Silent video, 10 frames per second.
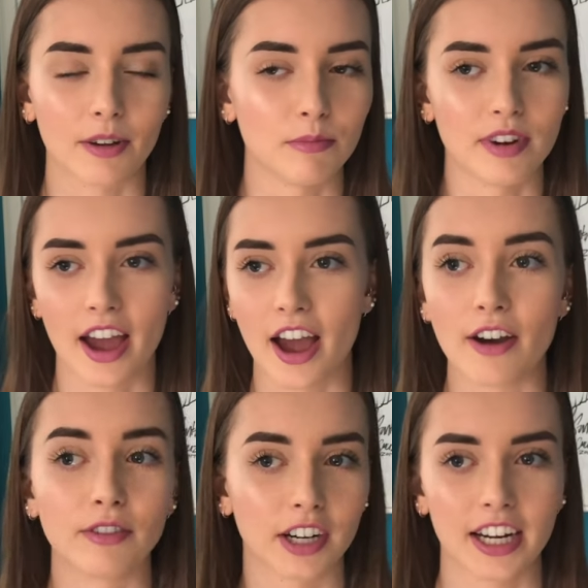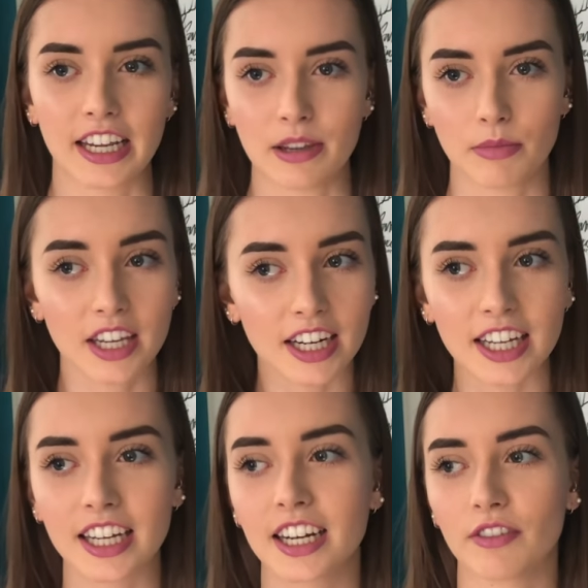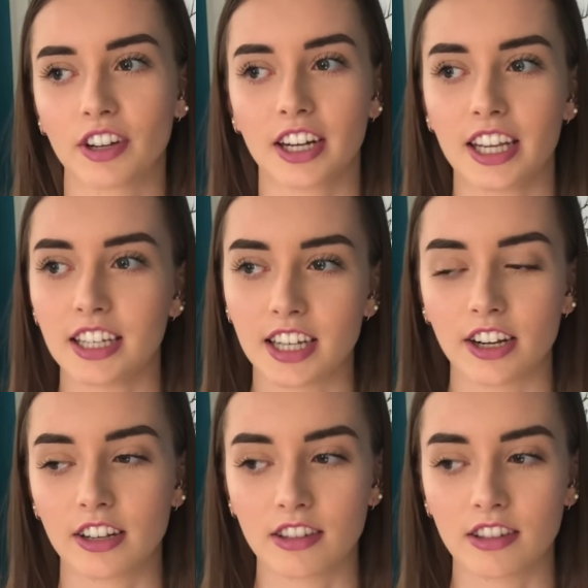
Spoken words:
I'm never gonna eat meat again, never gonna eat dairy.